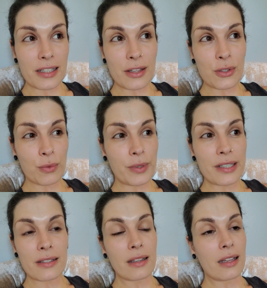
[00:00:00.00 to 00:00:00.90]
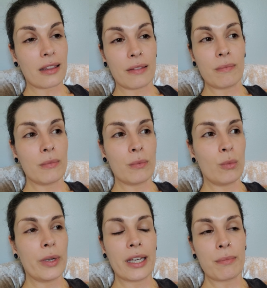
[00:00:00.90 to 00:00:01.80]
and there's a reason that
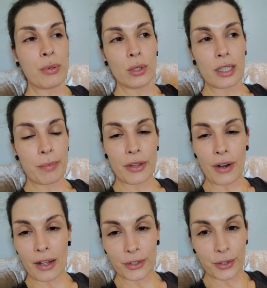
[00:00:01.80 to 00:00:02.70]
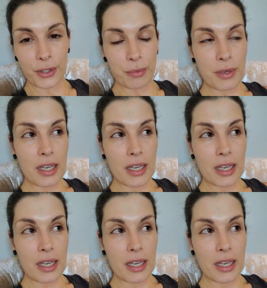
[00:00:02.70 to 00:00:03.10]
we get pulled up in their algorithm,